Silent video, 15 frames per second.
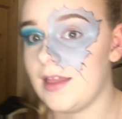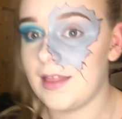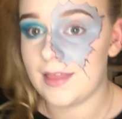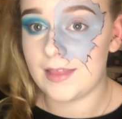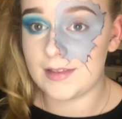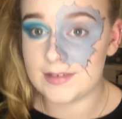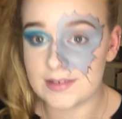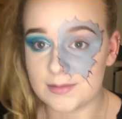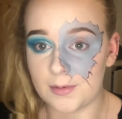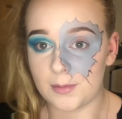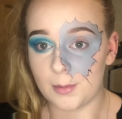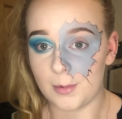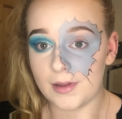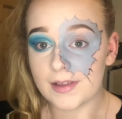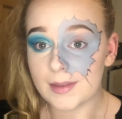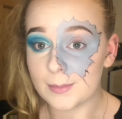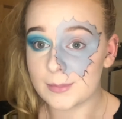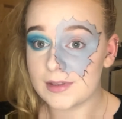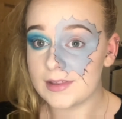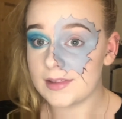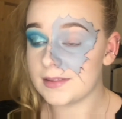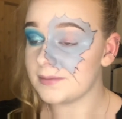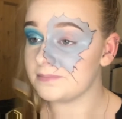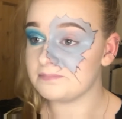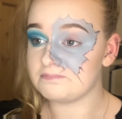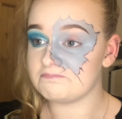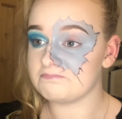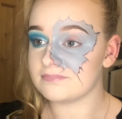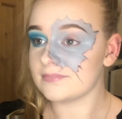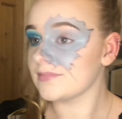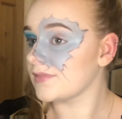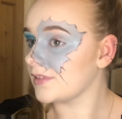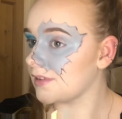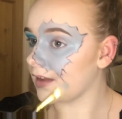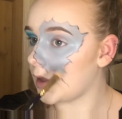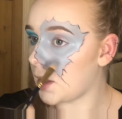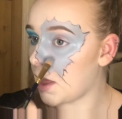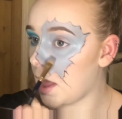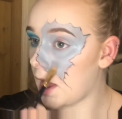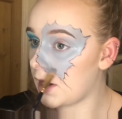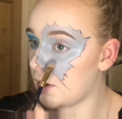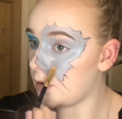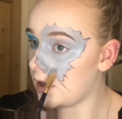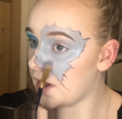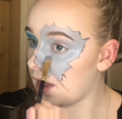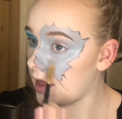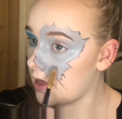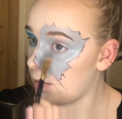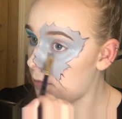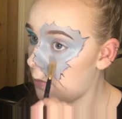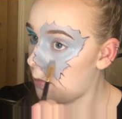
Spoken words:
This is what we're working with. I don't hate it.